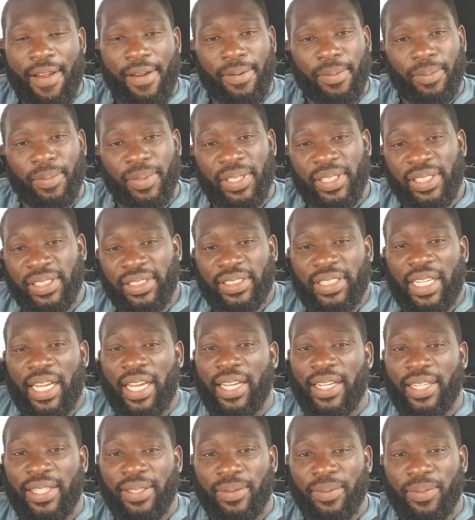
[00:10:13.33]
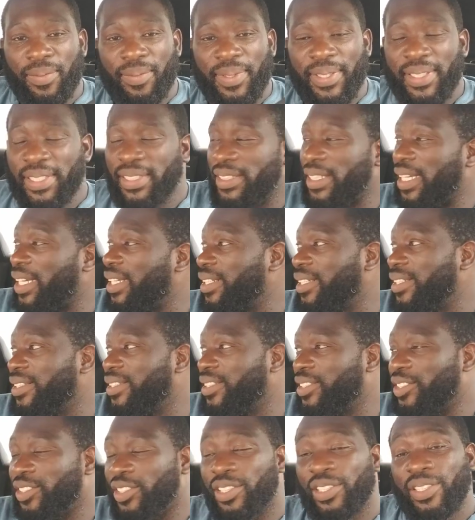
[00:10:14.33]
because I because I didn't
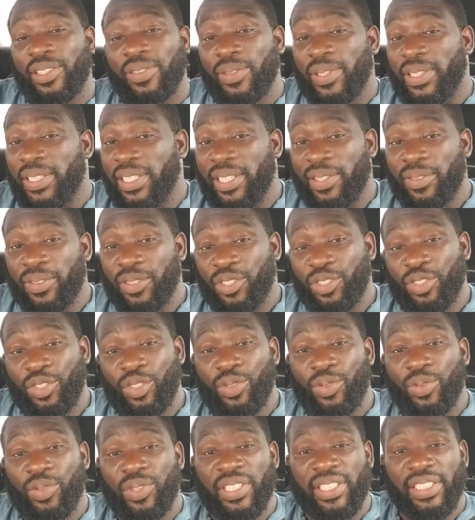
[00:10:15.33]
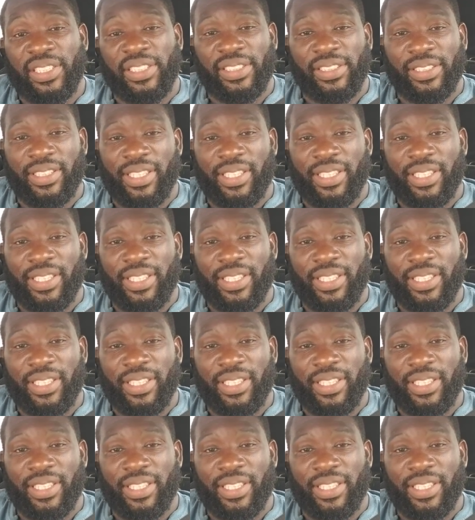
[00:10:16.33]
deserve what they was doing,